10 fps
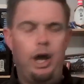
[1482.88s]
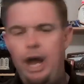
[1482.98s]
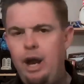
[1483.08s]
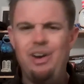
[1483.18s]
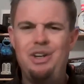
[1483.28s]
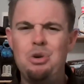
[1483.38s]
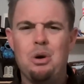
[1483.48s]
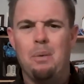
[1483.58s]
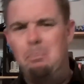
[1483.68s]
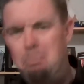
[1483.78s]
Aaron, you're
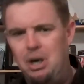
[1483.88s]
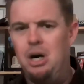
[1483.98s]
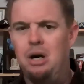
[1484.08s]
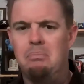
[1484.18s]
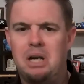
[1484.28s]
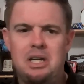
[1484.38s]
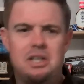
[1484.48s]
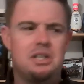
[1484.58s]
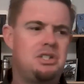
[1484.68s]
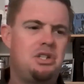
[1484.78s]
a bum
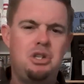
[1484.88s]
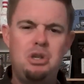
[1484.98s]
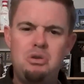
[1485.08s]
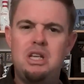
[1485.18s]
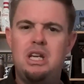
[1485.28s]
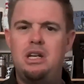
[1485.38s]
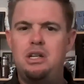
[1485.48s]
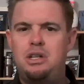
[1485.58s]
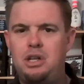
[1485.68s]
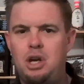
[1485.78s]
because you
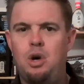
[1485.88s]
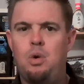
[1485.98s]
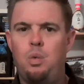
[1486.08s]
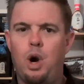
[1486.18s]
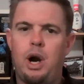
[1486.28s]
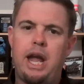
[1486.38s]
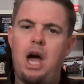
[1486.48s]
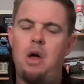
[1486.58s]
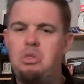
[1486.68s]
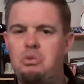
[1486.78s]
didn't go work
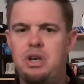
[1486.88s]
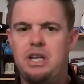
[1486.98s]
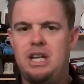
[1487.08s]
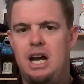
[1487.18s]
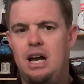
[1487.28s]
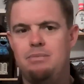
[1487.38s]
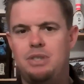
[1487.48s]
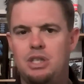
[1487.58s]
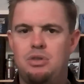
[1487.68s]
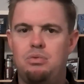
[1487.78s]
out 3 times
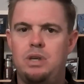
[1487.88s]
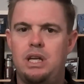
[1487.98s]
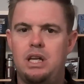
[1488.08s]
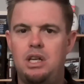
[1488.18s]
this week.